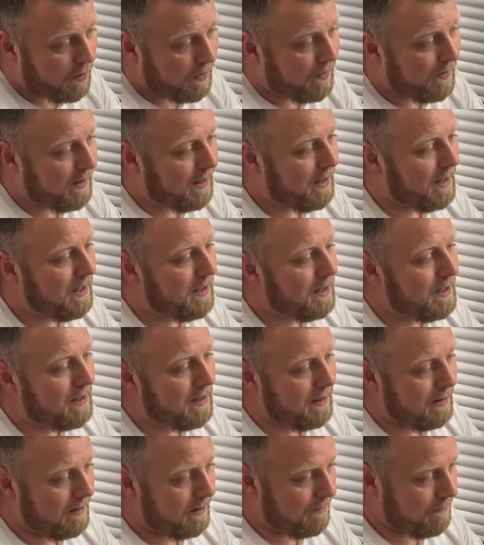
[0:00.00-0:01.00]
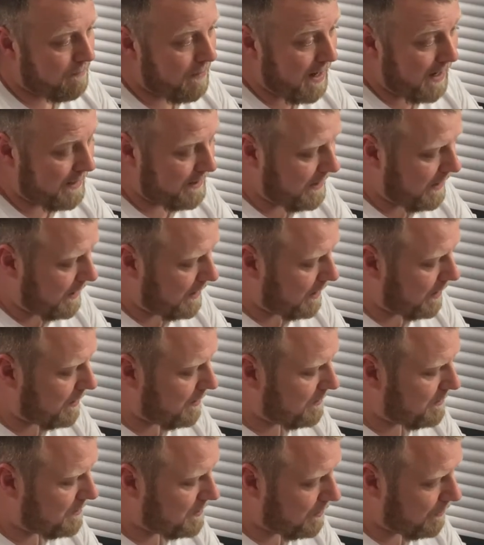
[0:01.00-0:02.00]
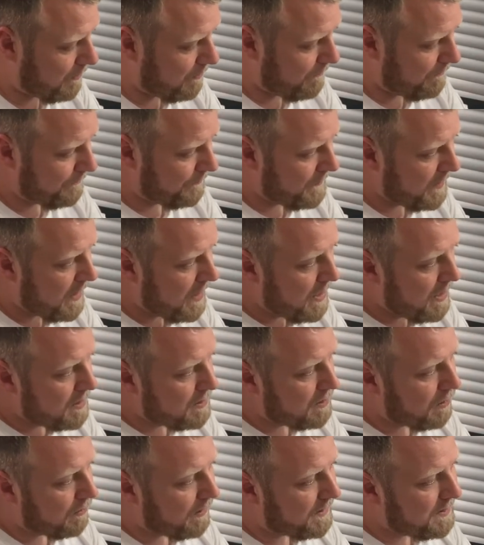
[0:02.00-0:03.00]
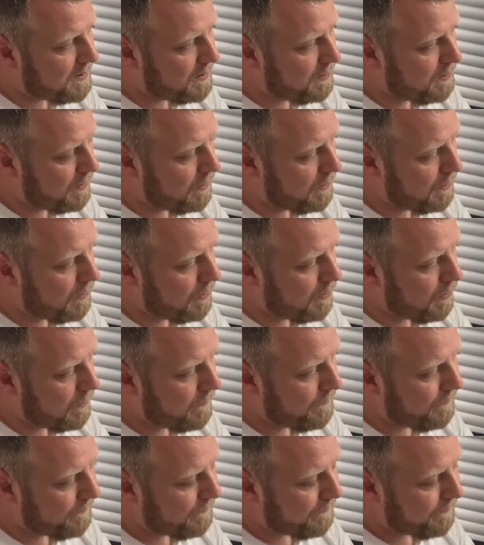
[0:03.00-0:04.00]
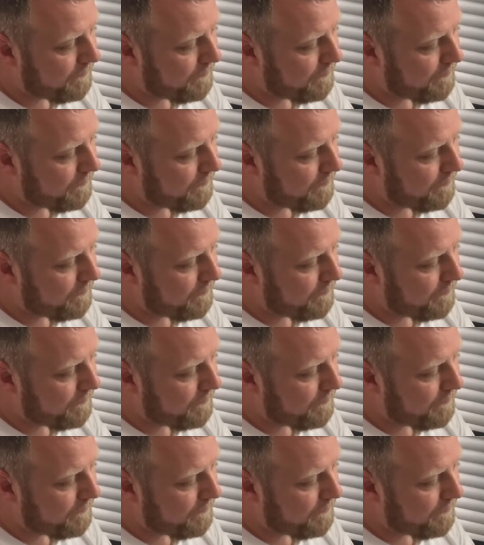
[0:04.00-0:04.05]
within my data. So, so let's do,